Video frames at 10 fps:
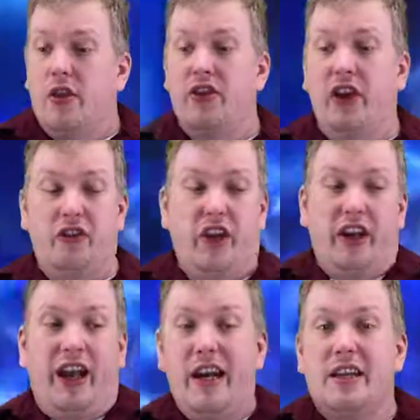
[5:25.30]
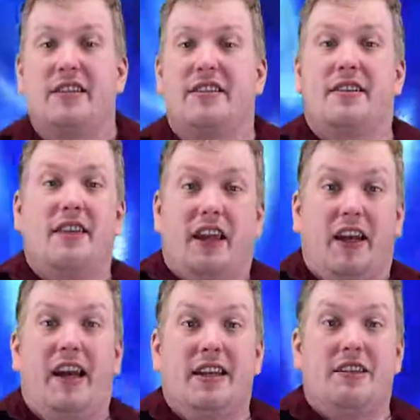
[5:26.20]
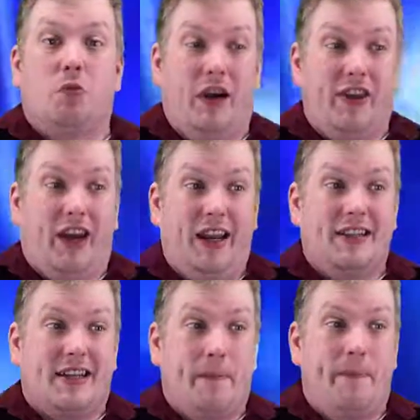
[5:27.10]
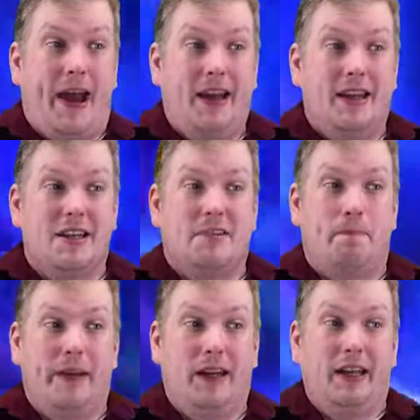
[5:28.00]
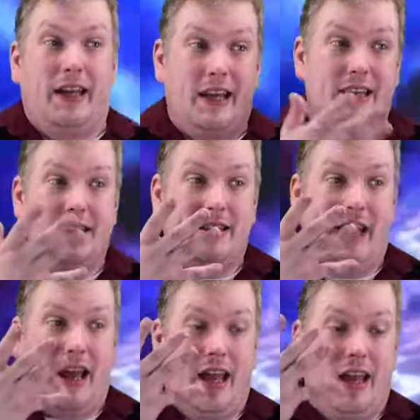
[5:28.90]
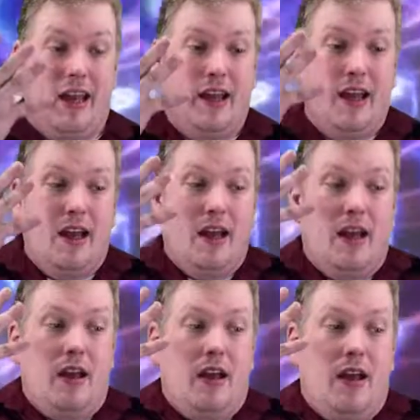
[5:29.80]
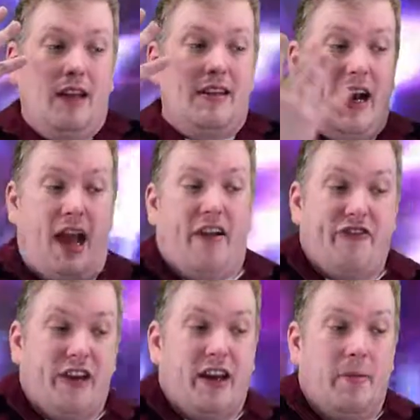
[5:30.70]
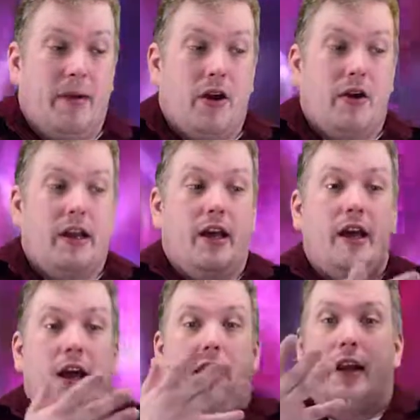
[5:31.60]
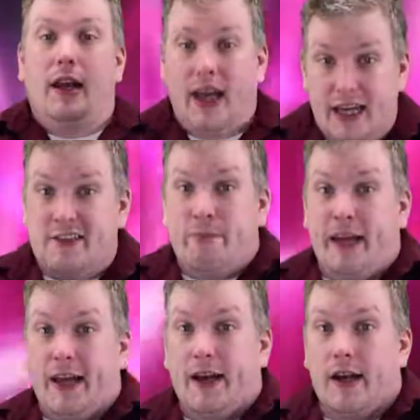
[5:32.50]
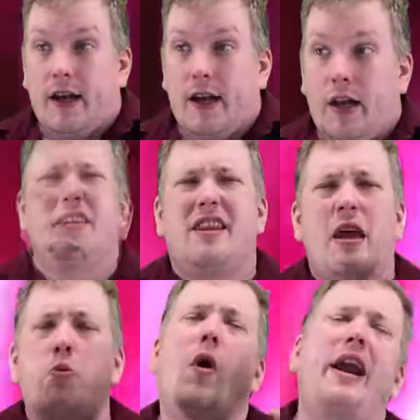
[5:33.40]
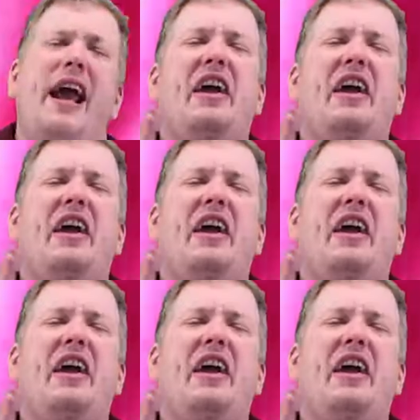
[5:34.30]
The latest one of the latest companions, Billy, is an African American lesbian. They want